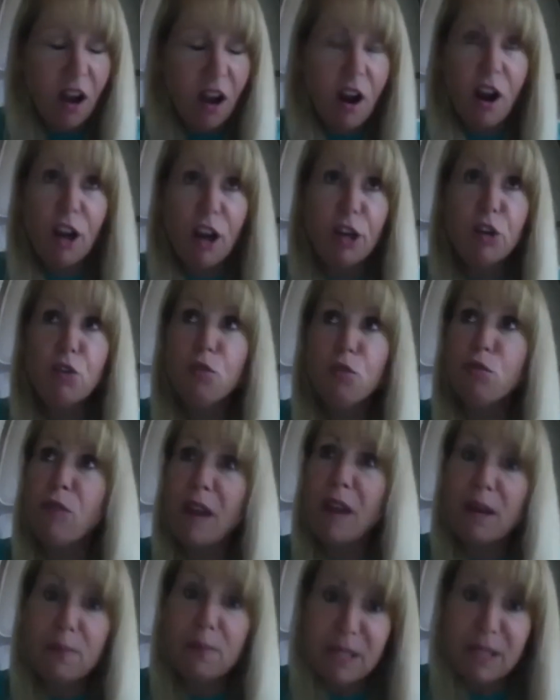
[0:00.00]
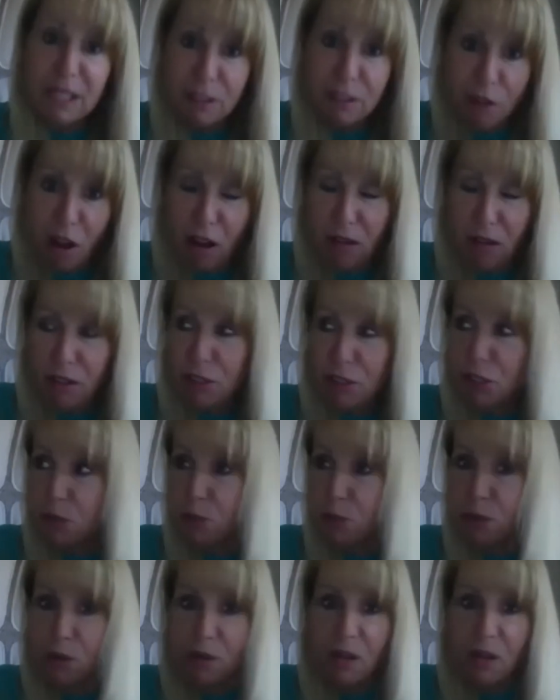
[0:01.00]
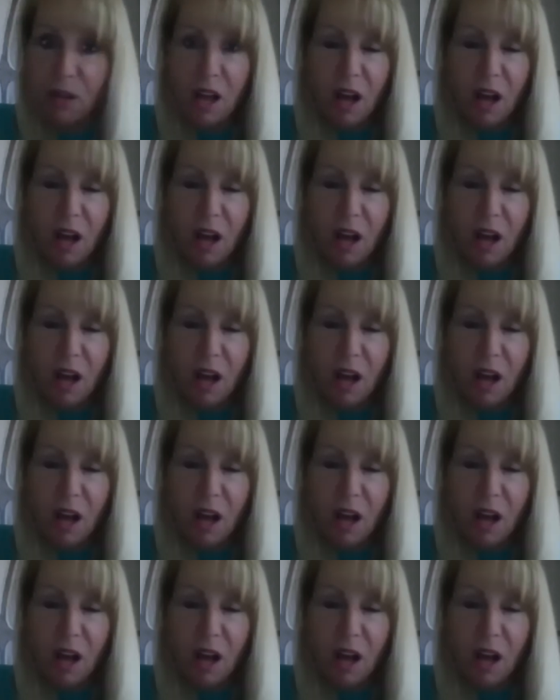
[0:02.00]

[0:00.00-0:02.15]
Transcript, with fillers: are incredibly knowledgeable.